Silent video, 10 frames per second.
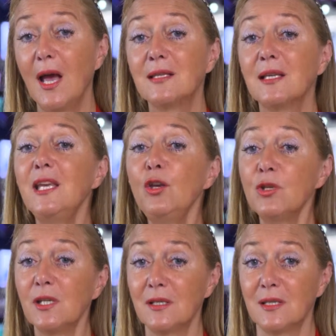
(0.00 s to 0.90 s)
as EU
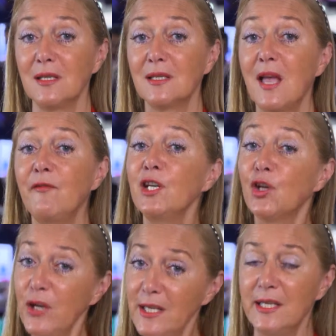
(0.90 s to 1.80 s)
citizens have
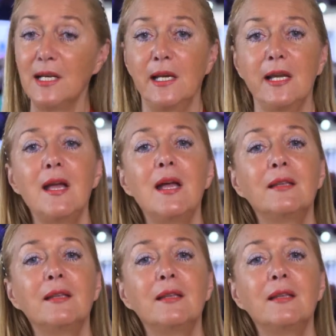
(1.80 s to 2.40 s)
increasingly